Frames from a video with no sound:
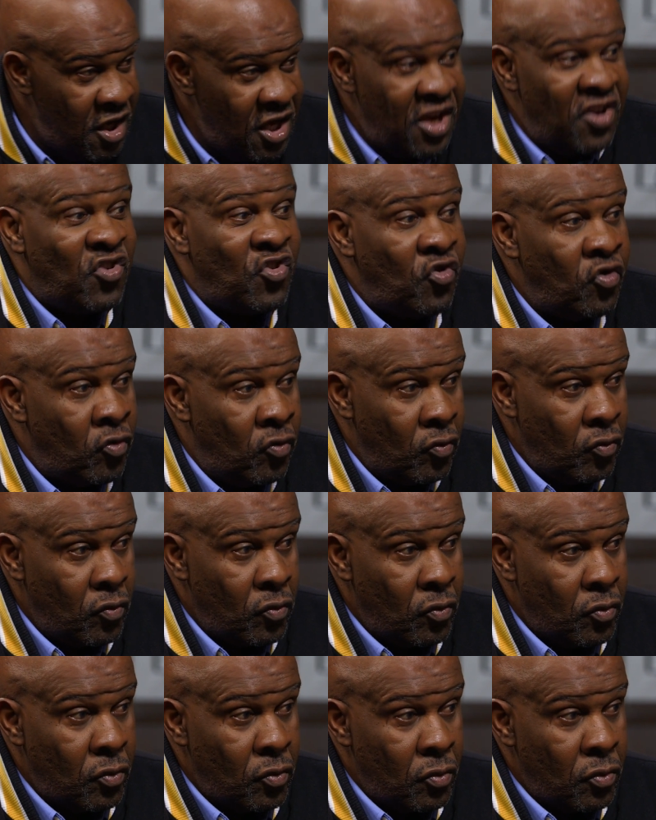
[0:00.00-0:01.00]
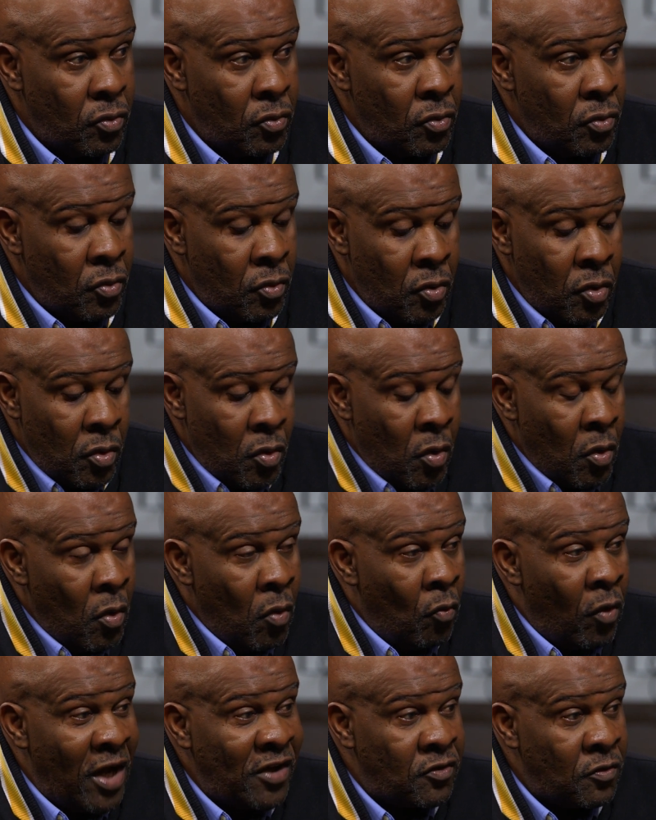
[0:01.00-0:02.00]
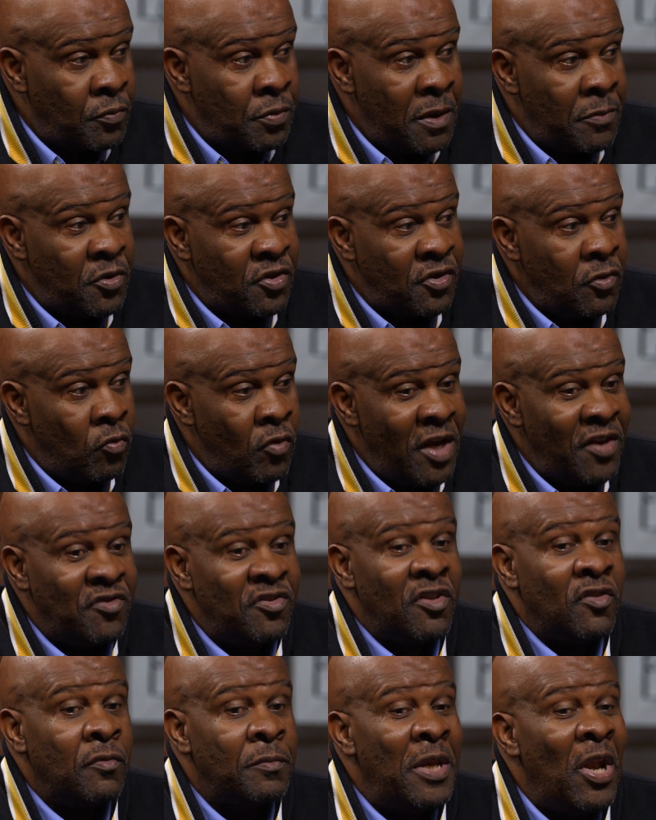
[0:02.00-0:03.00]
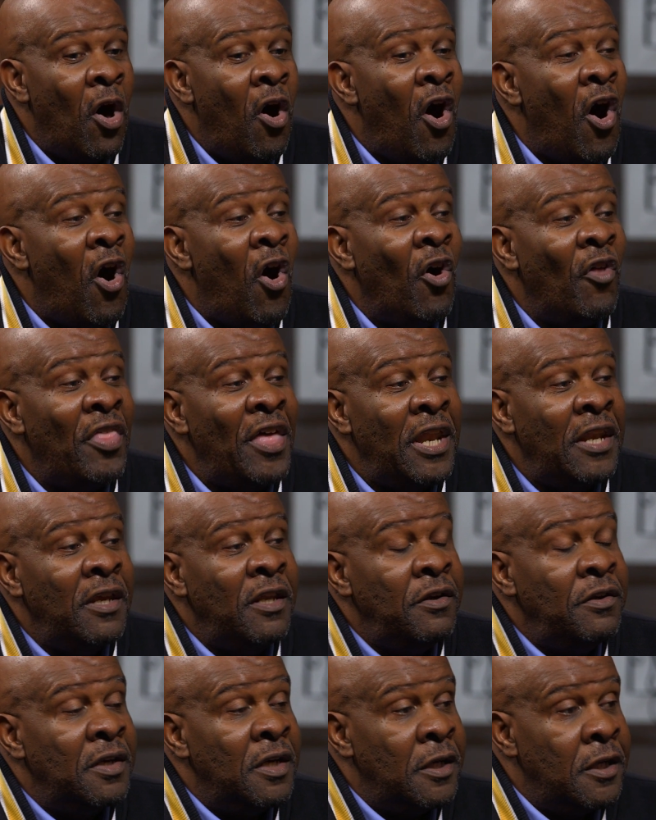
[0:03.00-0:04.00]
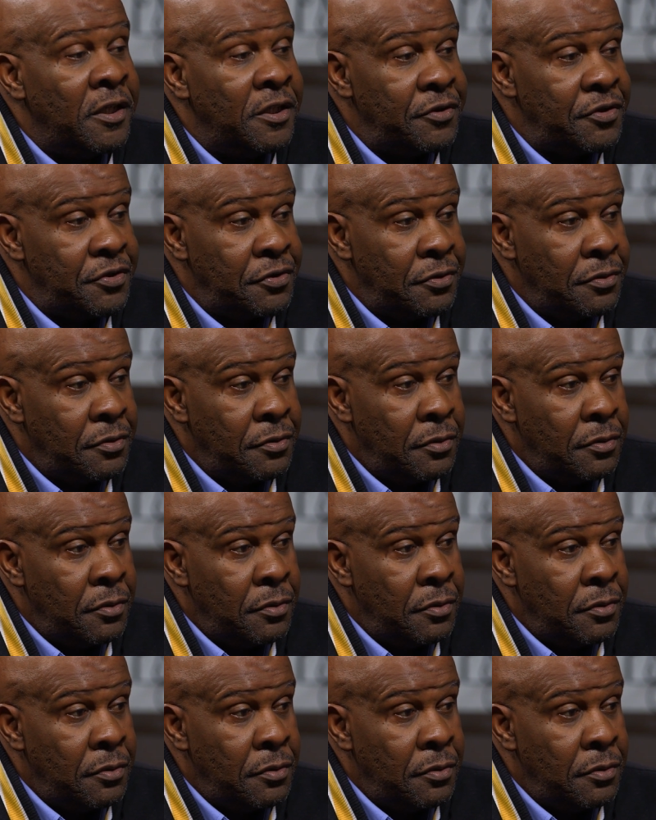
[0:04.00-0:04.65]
Issue white supremacy, racism, and all that it does